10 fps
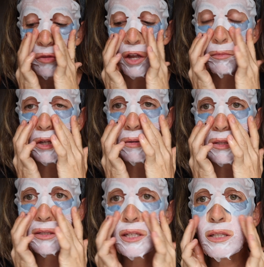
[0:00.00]
I'm gonna
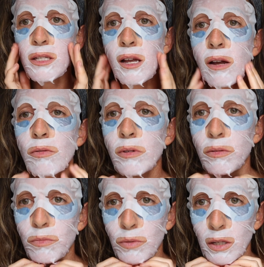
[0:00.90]
sit down
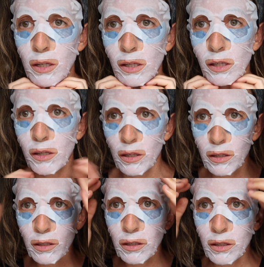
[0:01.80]
and read
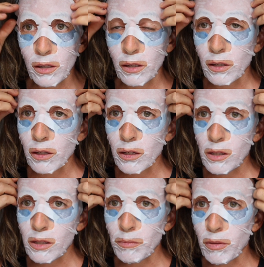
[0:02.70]

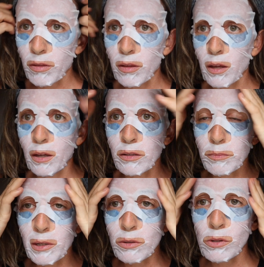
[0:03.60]
some things
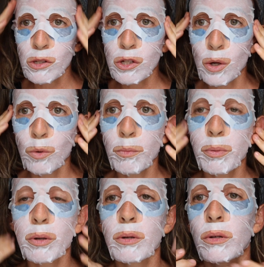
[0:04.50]
about soap,
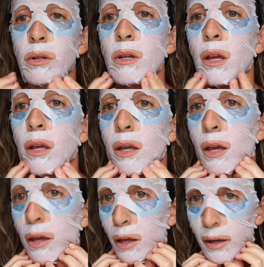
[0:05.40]

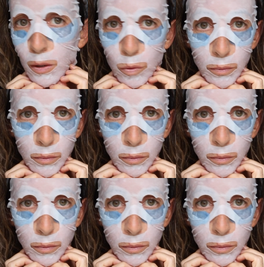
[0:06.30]
and I will